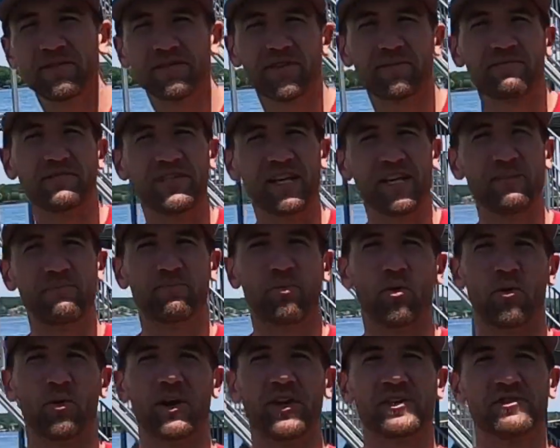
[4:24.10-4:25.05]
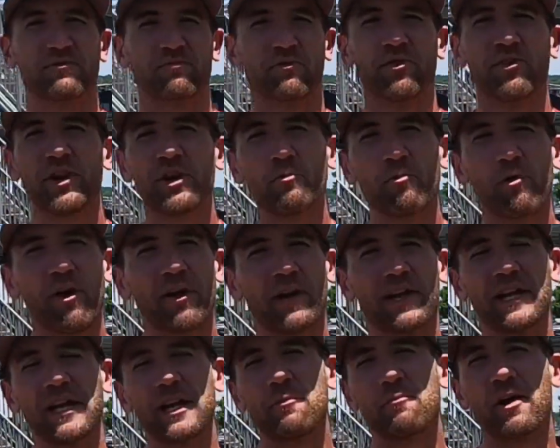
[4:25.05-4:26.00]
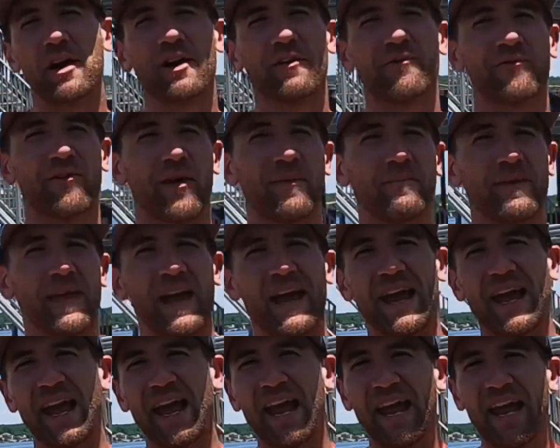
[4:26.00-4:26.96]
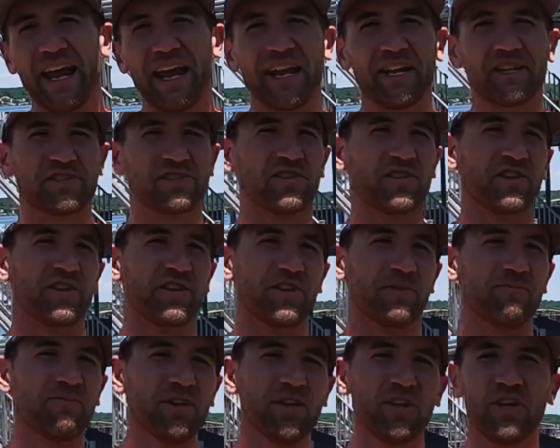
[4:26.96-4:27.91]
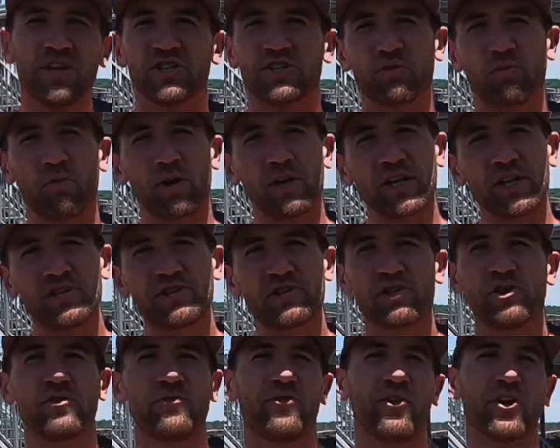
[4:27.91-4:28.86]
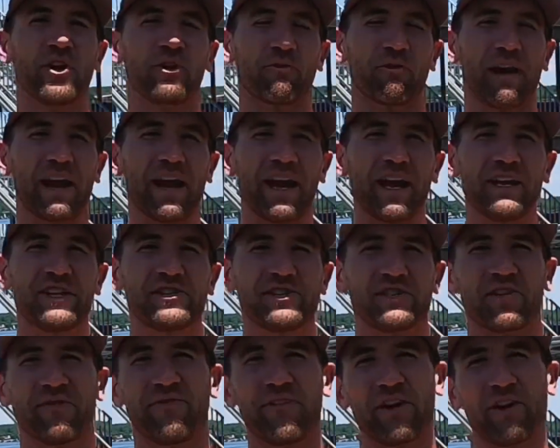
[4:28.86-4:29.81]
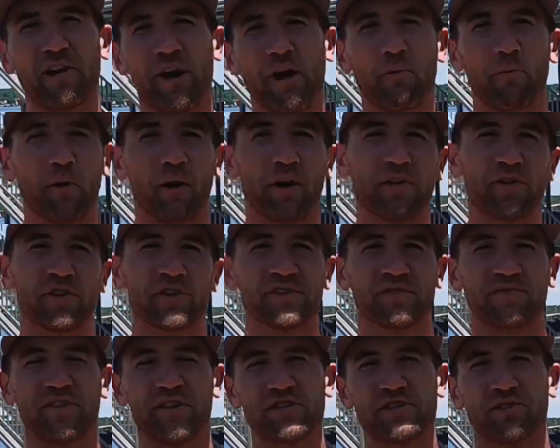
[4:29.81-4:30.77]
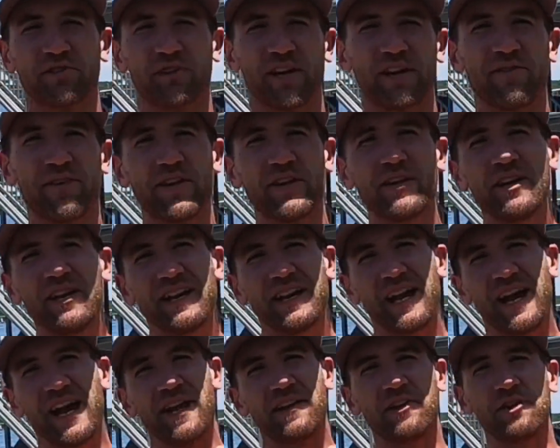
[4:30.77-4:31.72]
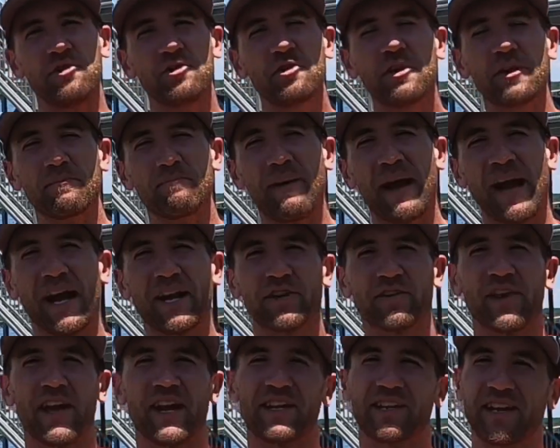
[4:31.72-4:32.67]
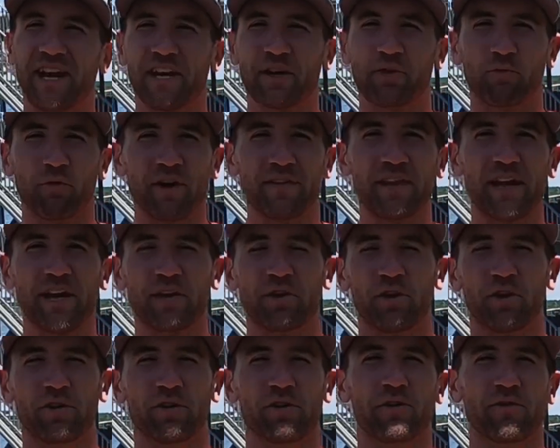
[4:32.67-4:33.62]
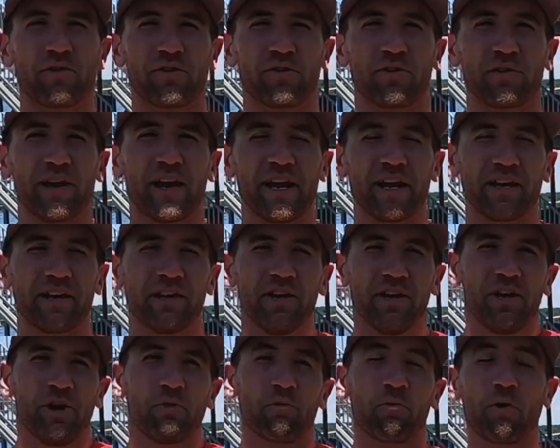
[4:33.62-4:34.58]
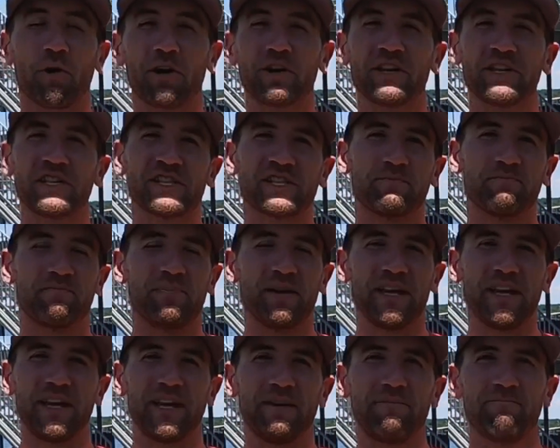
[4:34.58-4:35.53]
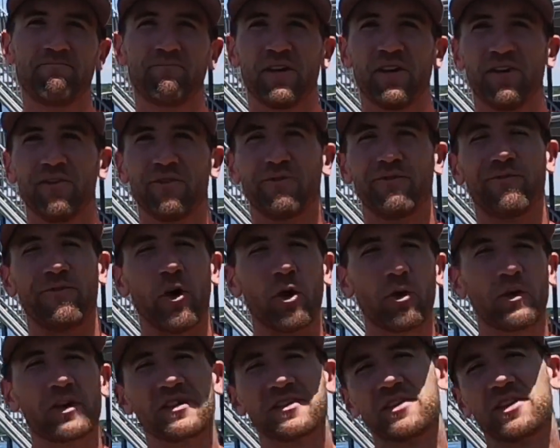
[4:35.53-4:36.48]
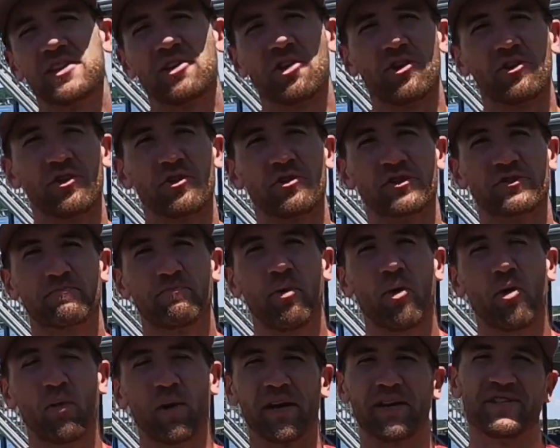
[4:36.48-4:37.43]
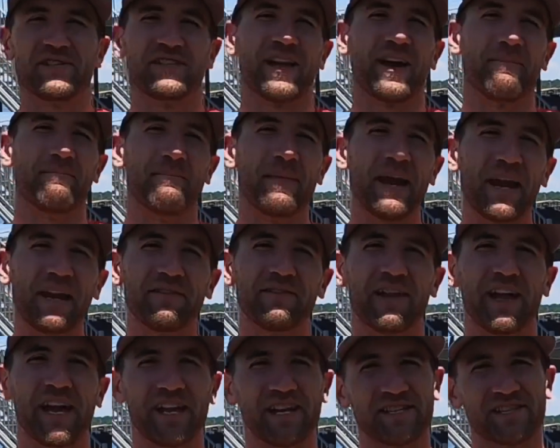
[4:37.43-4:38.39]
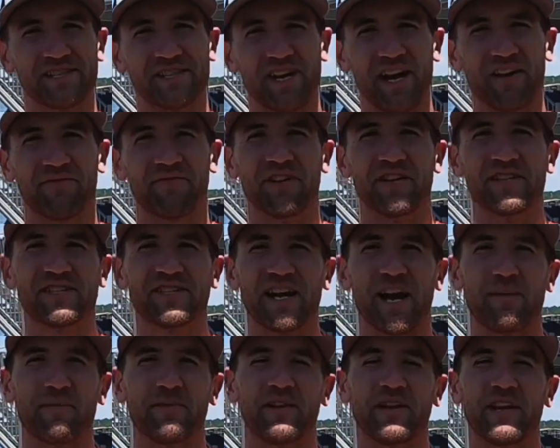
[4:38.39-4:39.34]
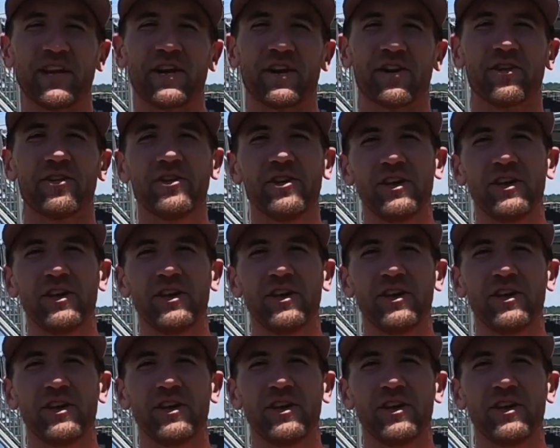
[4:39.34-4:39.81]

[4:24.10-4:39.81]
some deep points, really work anywhere from that 8 to 22-foot range to figure out where those fish are living, and then you can pattern that and kind of run that all over the lake. We're going to be focused in on those points, that main lake stuff this time of the year,